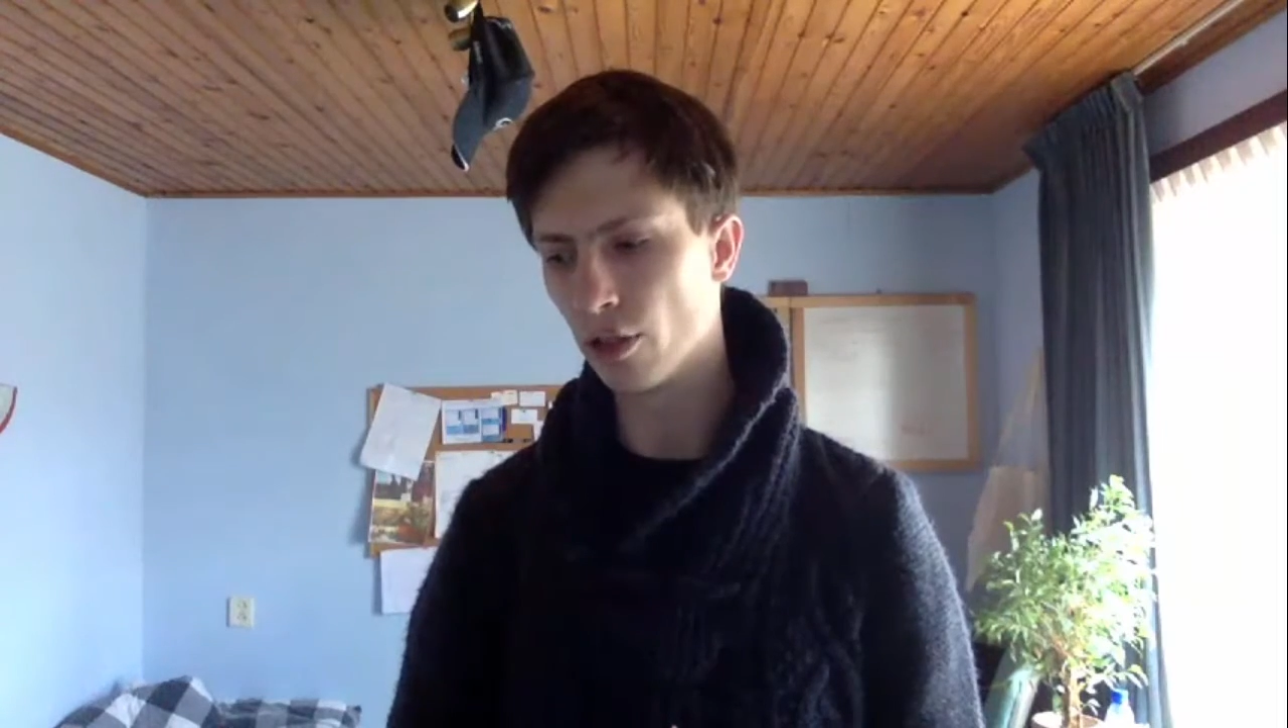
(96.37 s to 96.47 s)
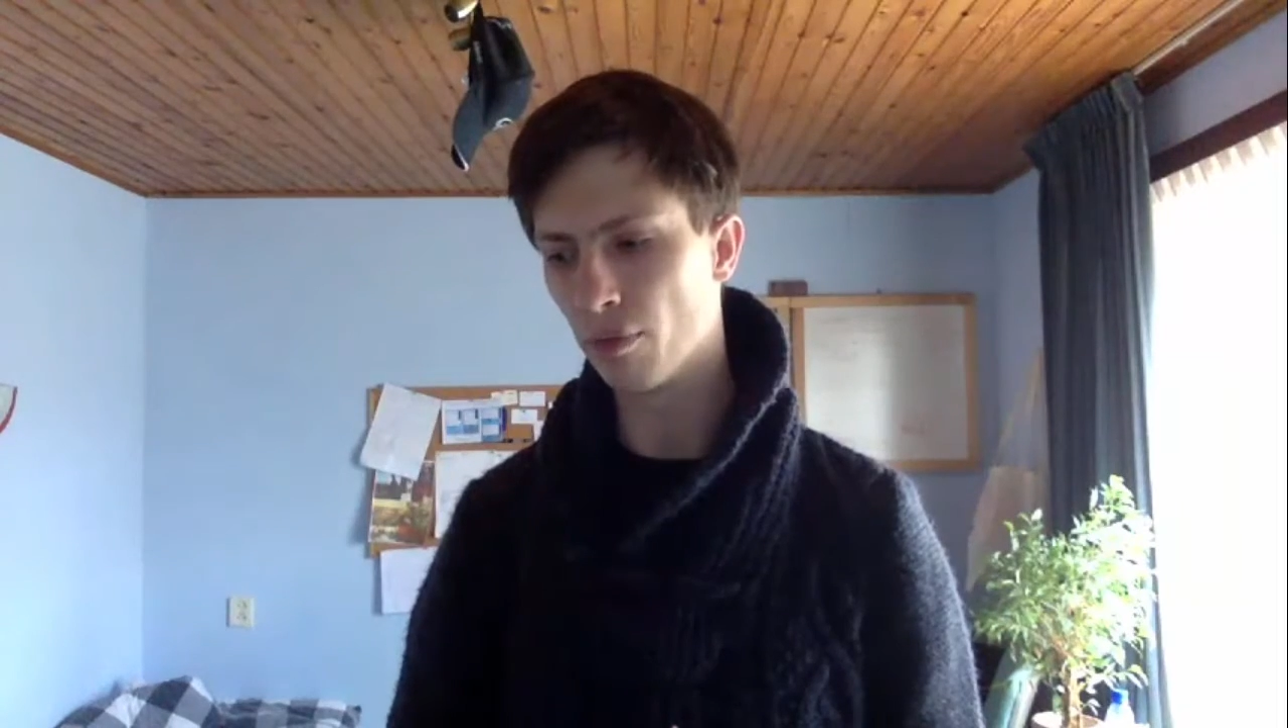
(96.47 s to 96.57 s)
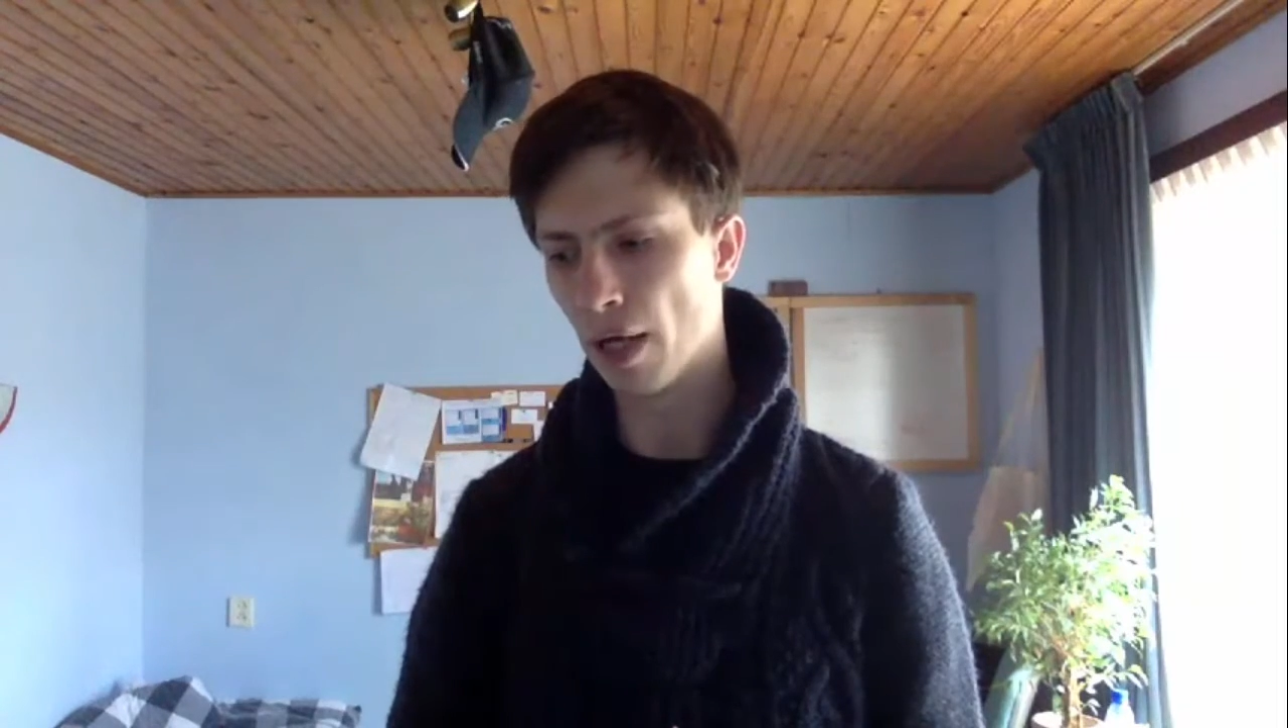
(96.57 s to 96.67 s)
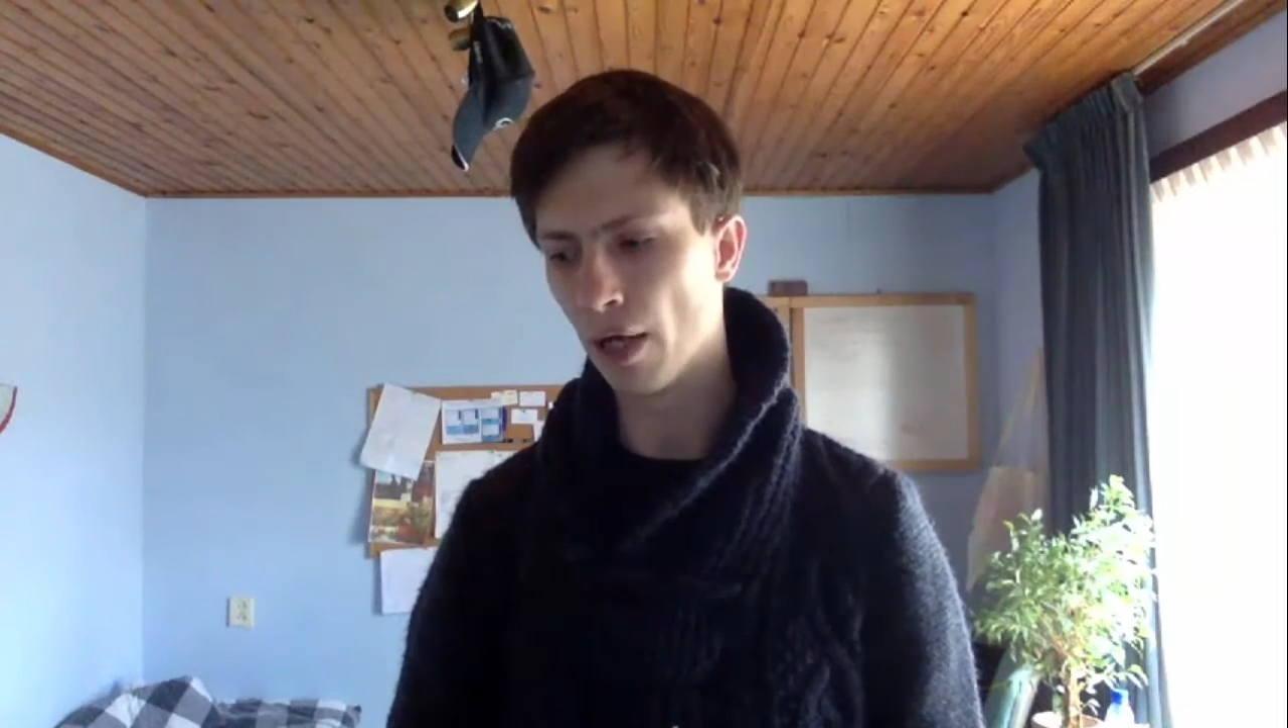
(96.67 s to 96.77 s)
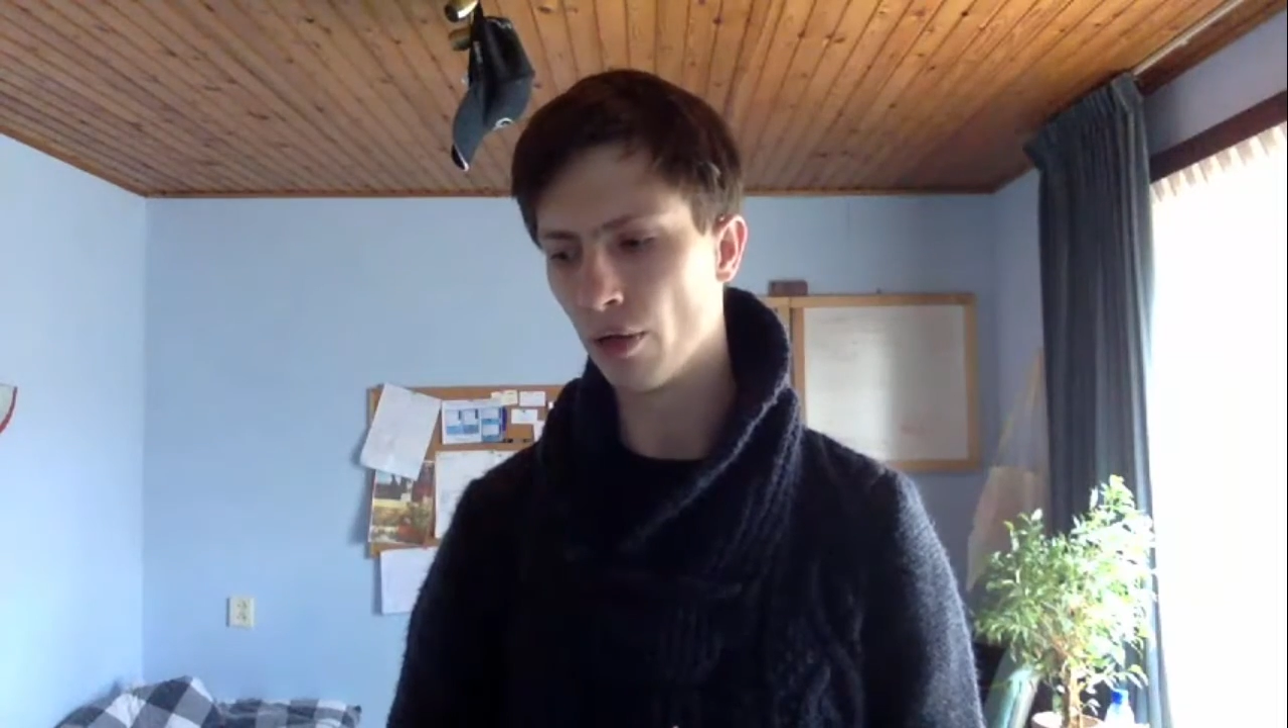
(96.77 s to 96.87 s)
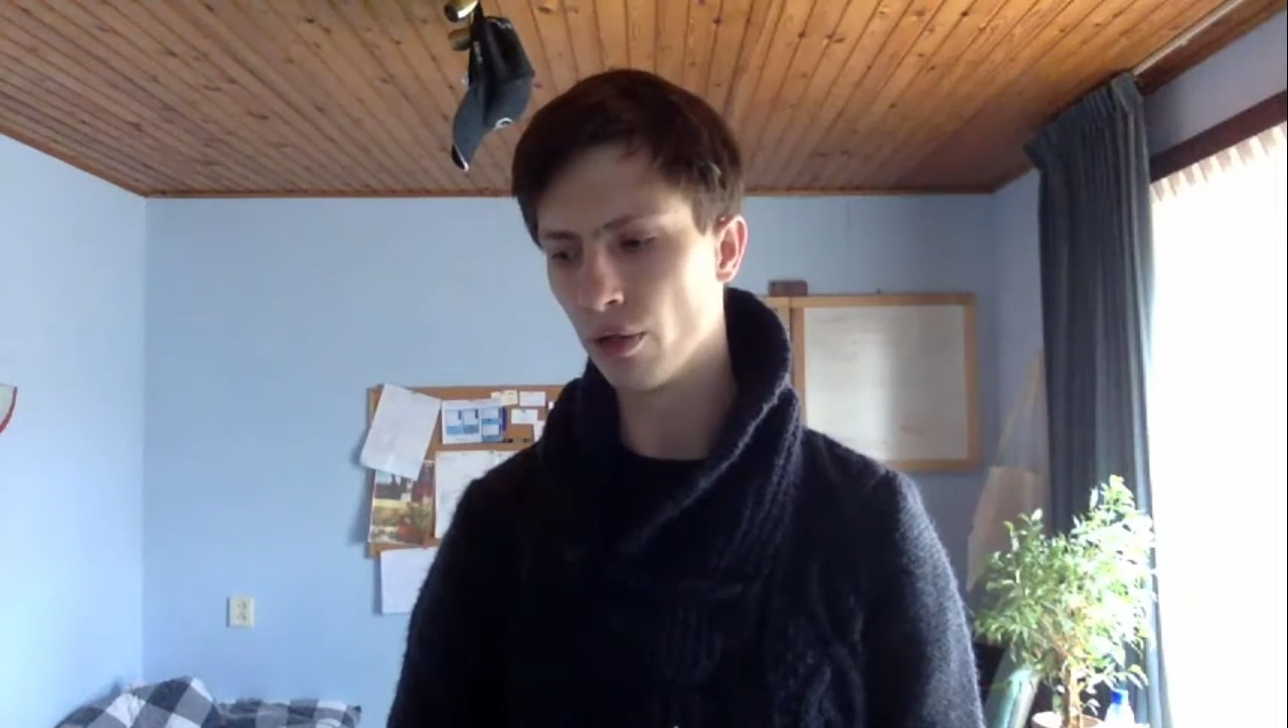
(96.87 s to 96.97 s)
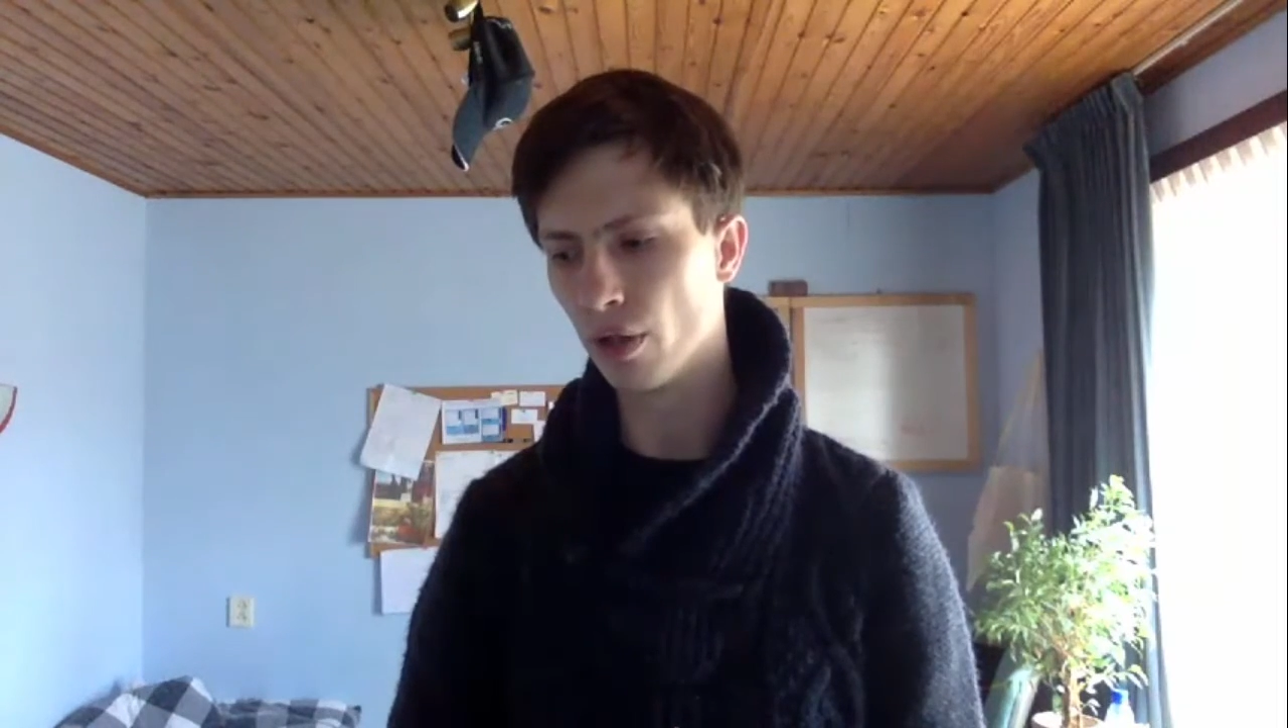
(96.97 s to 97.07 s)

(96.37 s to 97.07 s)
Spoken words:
about